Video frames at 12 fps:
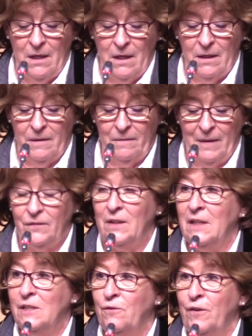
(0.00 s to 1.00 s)
I
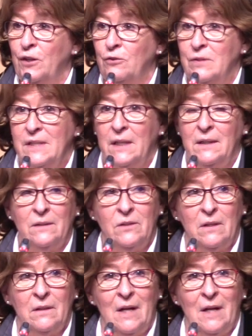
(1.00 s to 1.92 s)
think it's fair to say that the